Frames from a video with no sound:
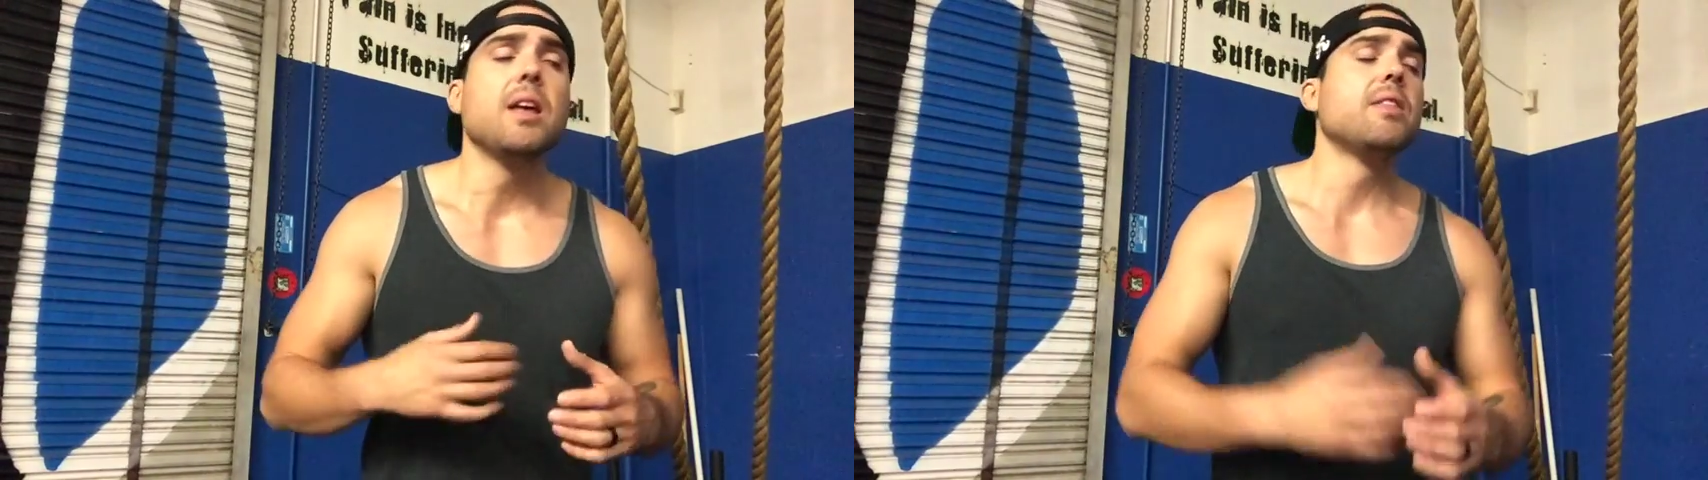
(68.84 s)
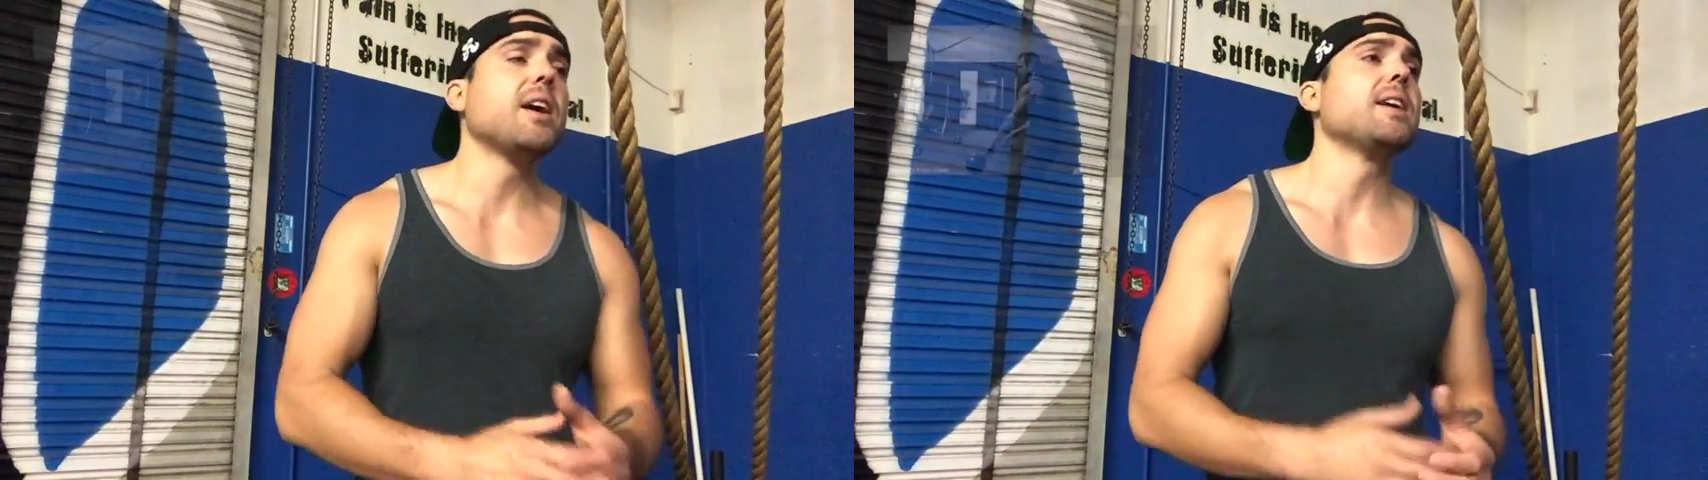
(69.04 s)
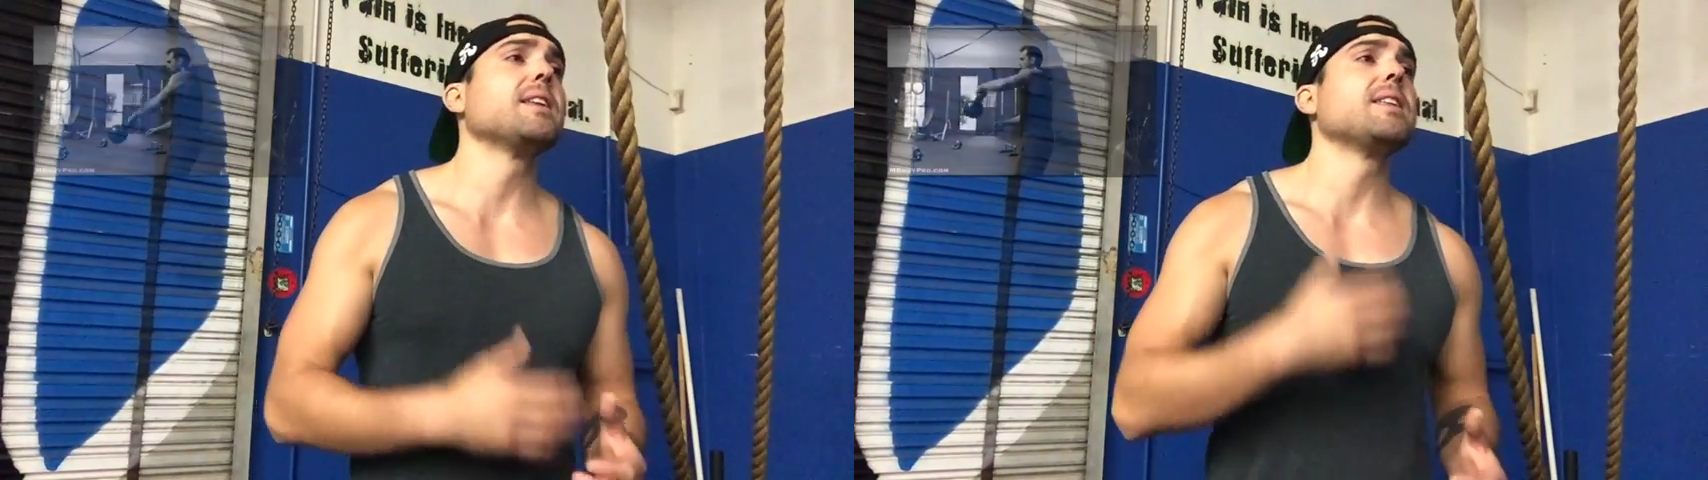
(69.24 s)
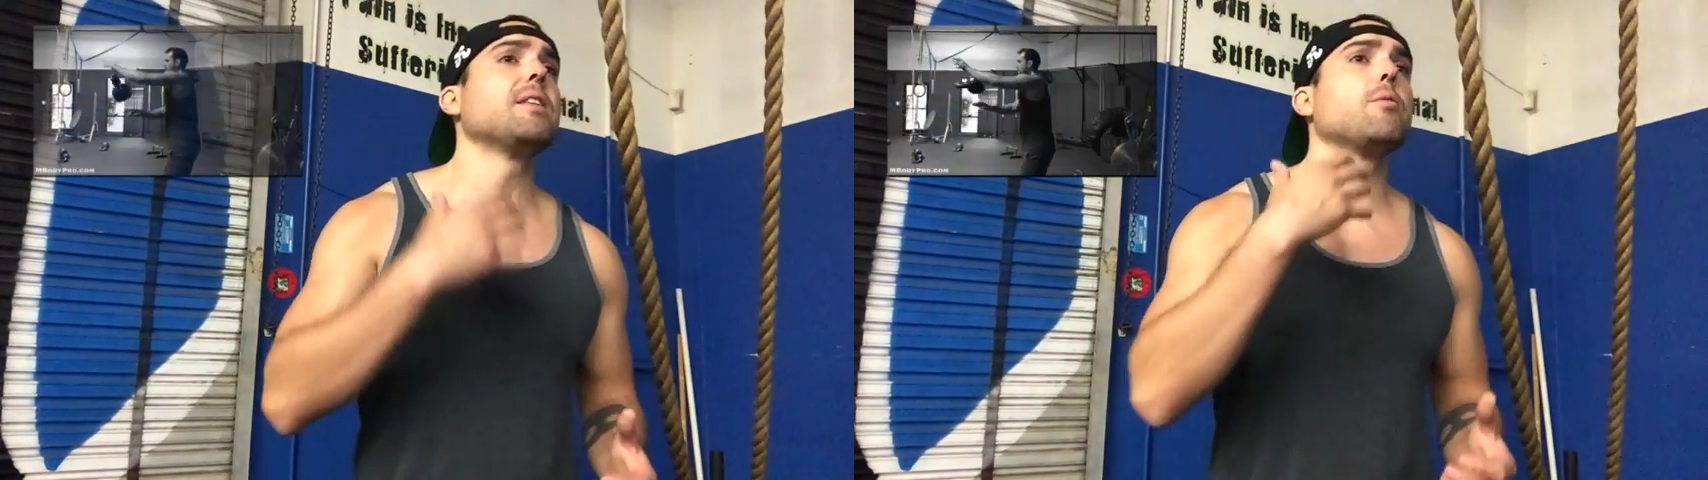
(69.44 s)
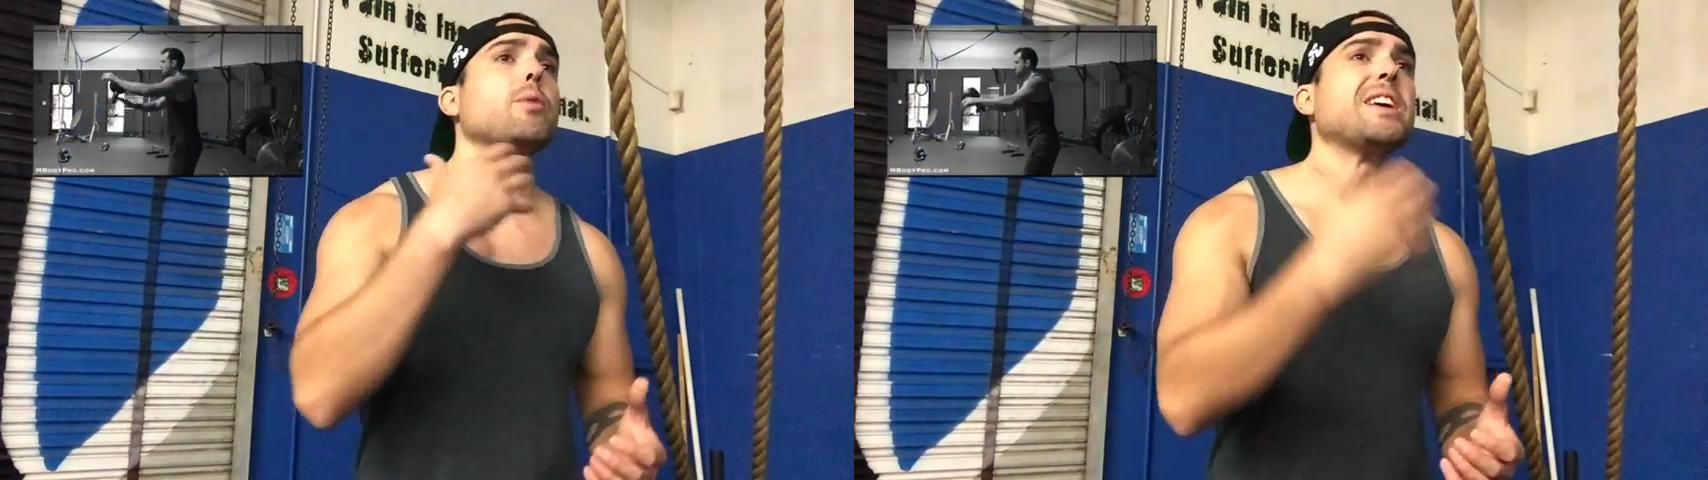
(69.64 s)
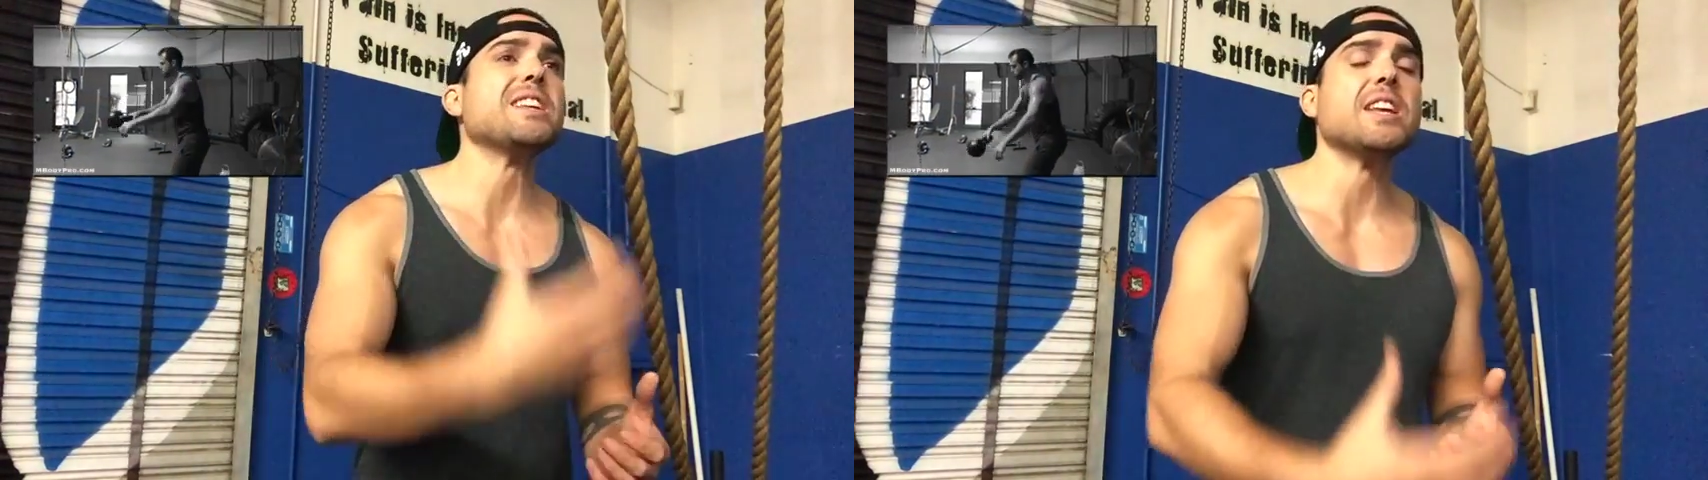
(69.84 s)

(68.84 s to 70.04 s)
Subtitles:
that we can